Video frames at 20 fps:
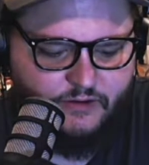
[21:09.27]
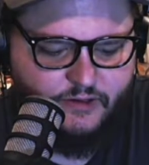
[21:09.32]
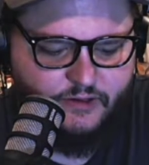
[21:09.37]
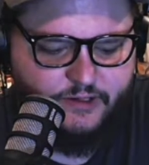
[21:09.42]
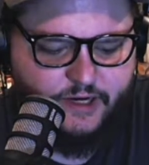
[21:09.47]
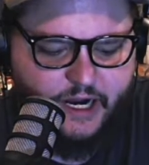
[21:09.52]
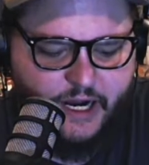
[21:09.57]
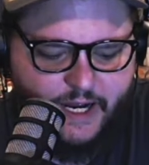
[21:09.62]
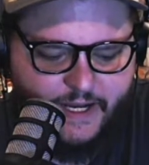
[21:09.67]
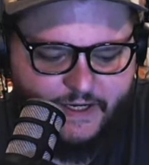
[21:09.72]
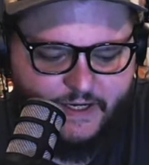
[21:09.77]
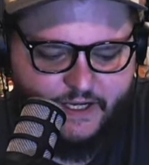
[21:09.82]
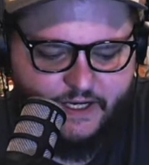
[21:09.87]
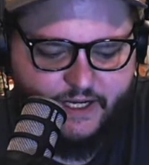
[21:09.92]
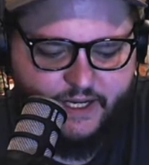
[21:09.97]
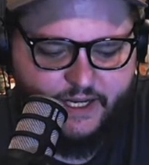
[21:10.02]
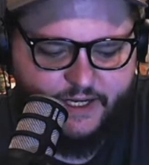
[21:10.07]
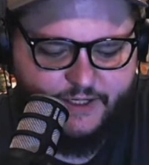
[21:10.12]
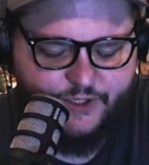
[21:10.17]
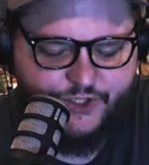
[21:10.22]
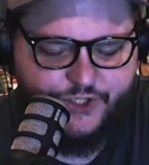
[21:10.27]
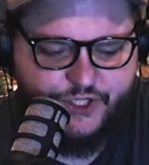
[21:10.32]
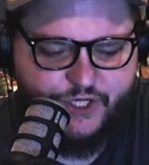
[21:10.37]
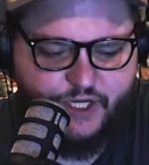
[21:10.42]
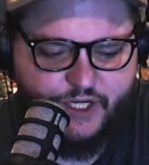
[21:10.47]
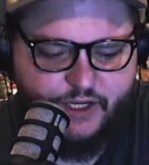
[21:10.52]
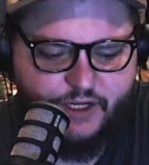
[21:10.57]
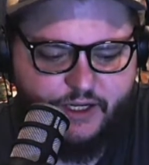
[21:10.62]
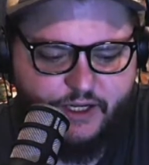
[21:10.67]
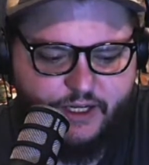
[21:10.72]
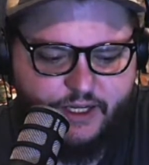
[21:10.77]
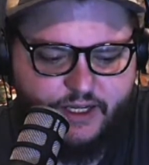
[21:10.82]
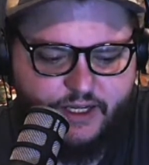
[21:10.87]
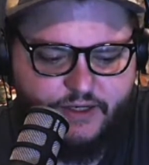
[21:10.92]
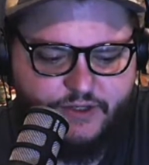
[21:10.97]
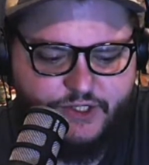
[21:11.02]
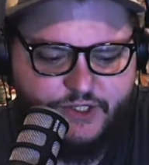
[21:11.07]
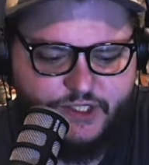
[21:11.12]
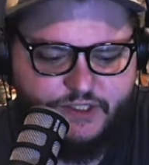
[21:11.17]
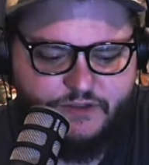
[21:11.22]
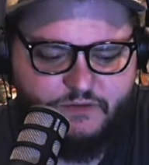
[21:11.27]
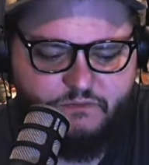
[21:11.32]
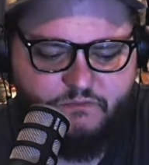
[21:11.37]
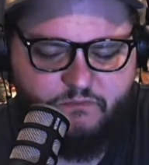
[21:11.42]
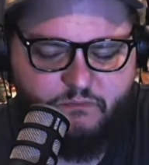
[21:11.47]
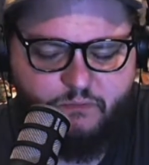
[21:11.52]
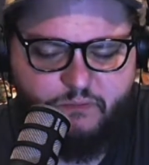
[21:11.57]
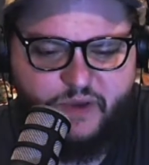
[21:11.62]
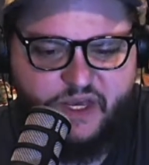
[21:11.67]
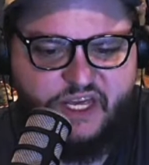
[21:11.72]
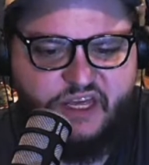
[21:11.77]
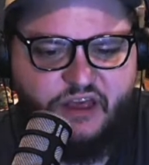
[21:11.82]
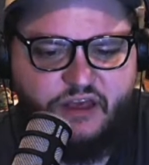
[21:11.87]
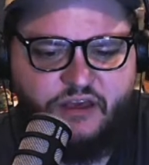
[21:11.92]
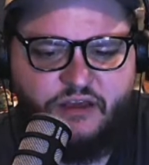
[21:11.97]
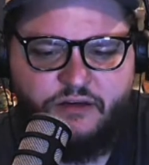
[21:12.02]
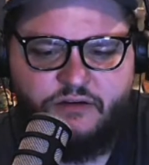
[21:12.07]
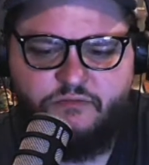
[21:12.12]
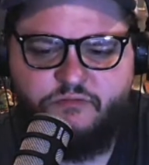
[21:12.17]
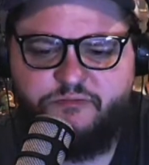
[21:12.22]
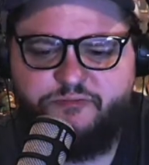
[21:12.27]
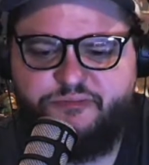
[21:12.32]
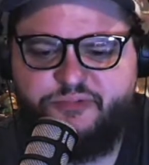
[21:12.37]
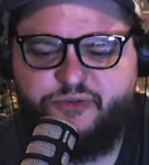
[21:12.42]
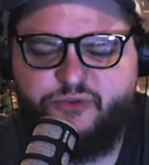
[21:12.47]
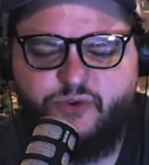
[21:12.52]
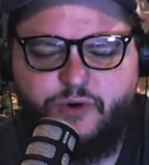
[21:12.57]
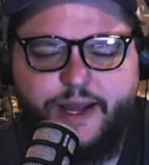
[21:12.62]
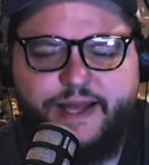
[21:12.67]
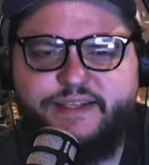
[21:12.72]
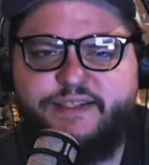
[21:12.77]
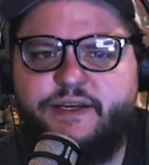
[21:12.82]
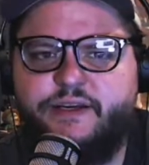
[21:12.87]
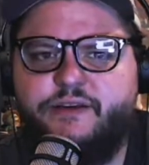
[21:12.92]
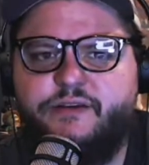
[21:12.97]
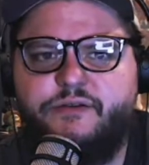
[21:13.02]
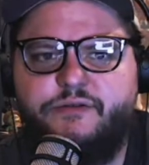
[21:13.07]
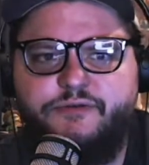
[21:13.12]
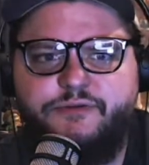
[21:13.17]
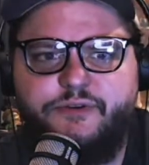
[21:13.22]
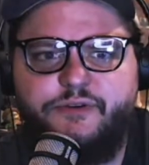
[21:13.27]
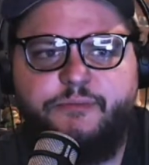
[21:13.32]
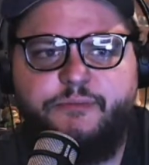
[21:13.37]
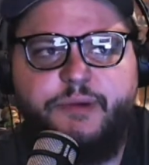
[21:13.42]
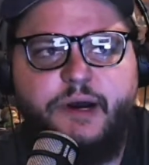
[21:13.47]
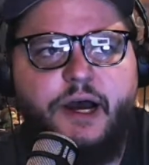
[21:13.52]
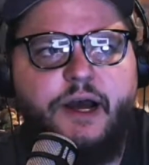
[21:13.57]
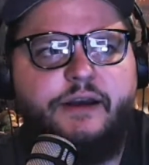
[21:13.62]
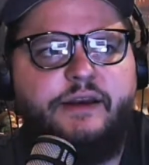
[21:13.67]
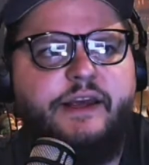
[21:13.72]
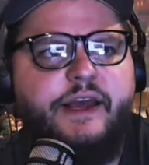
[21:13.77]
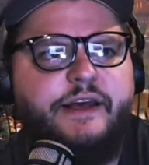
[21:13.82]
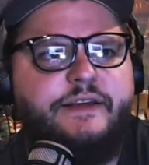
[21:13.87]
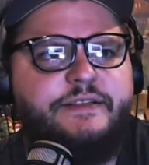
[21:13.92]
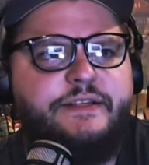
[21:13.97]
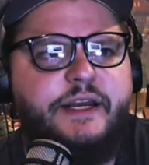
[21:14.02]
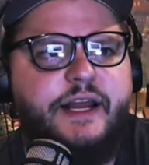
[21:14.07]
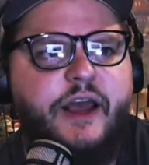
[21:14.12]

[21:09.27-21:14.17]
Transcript: thought and energy and just being present for the podcast.